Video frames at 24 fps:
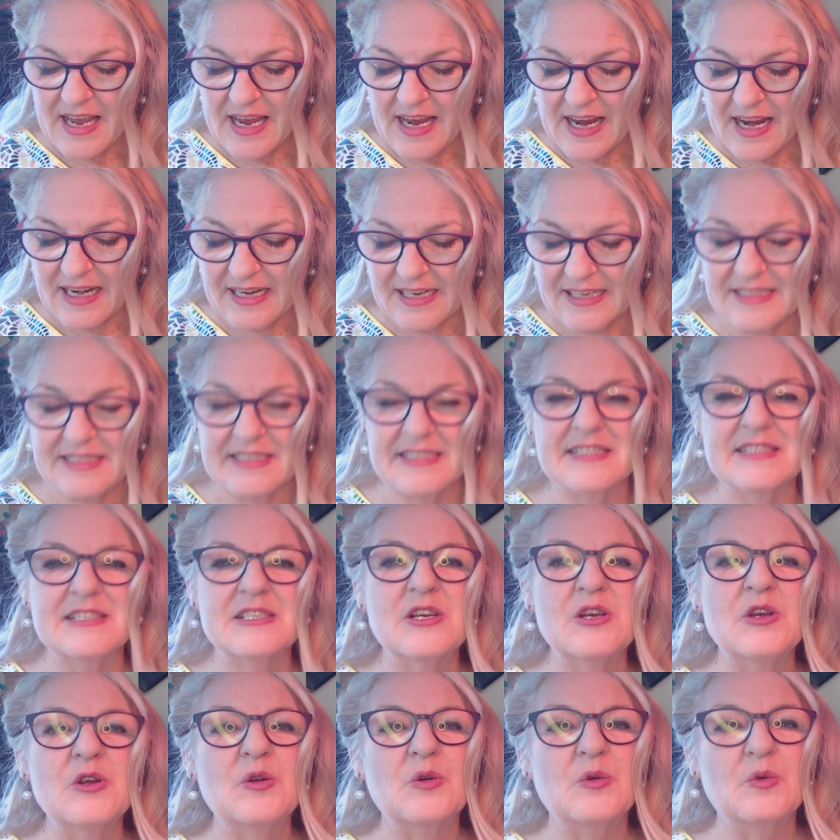and it's
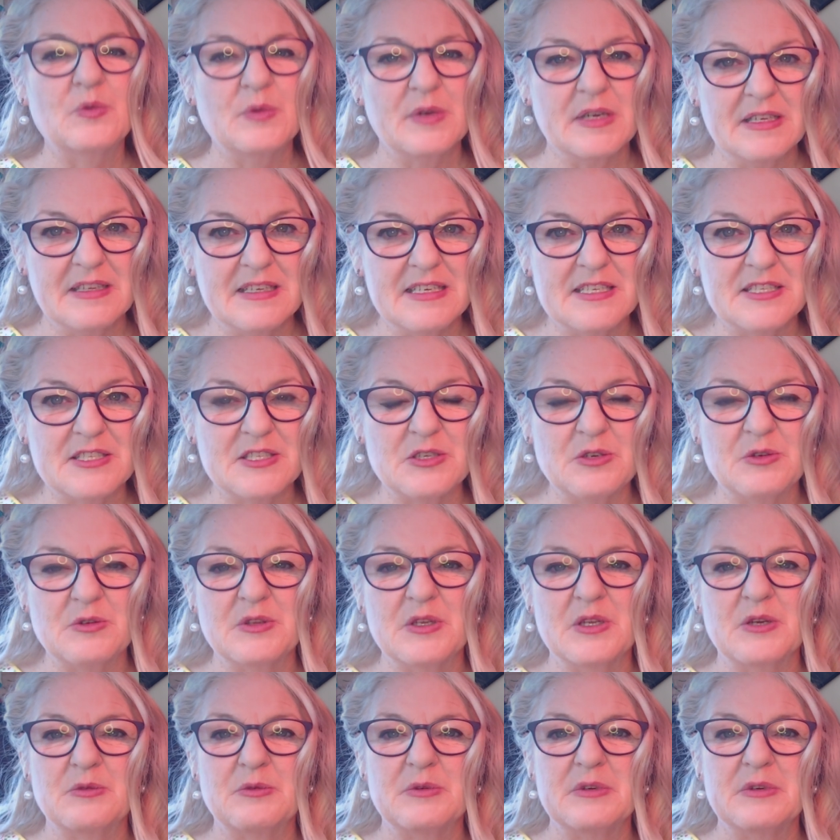really soothing,